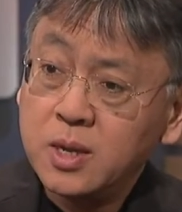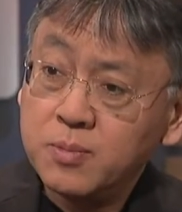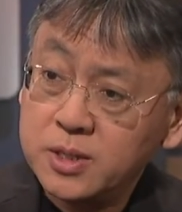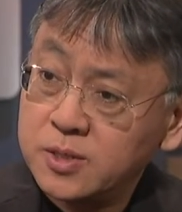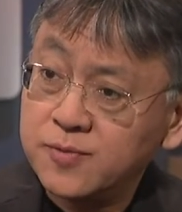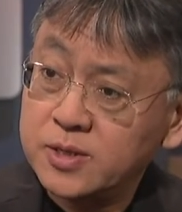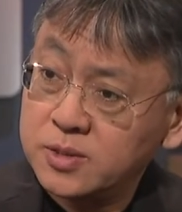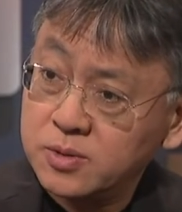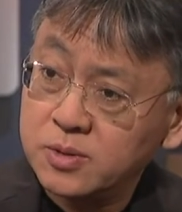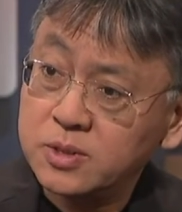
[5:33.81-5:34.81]
most of us
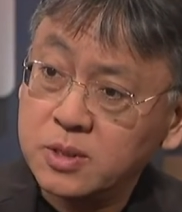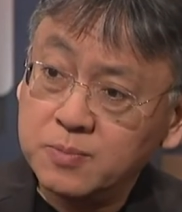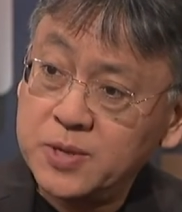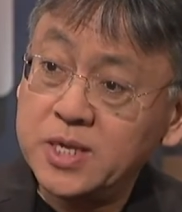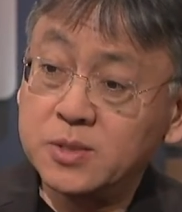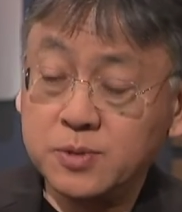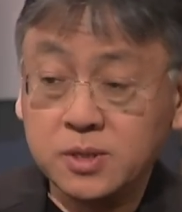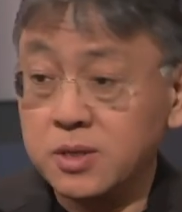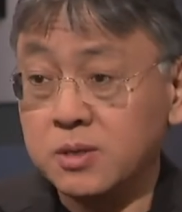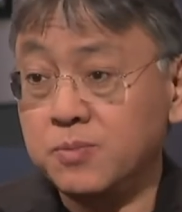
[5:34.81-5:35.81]
thought, you know, peace was
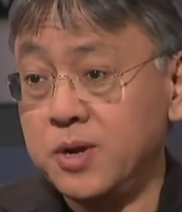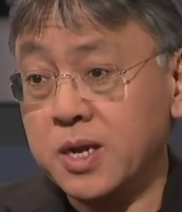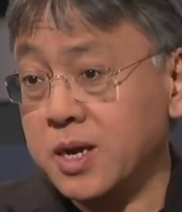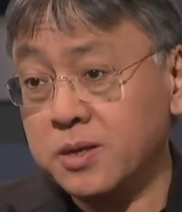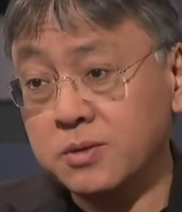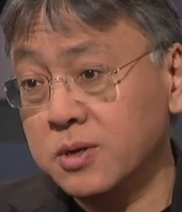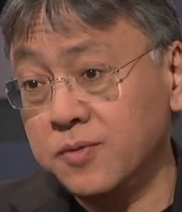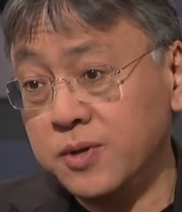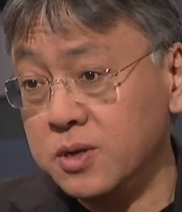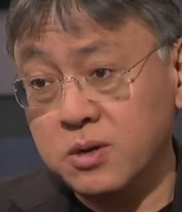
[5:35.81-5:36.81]
going to break out all
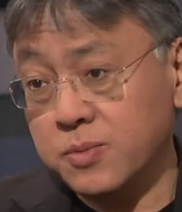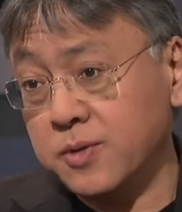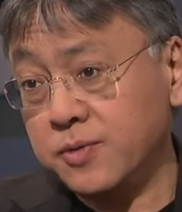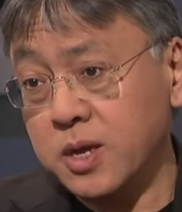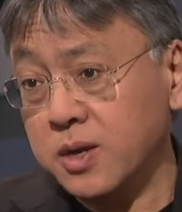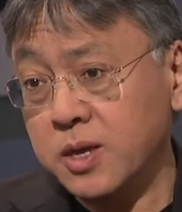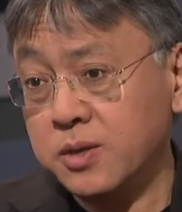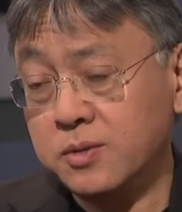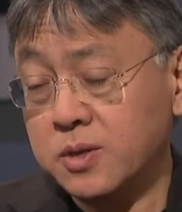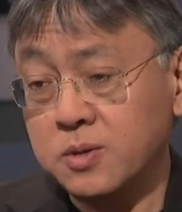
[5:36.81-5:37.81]
over Europe after uh, mm -hmm. the
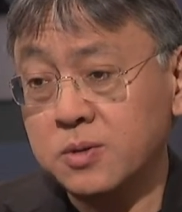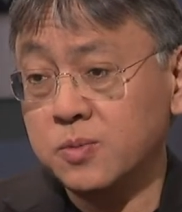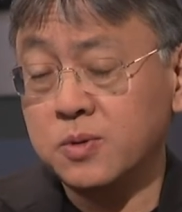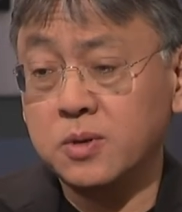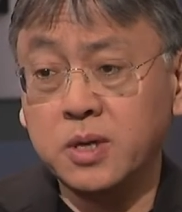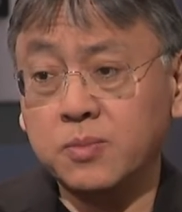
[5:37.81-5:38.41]
end of the Cold War.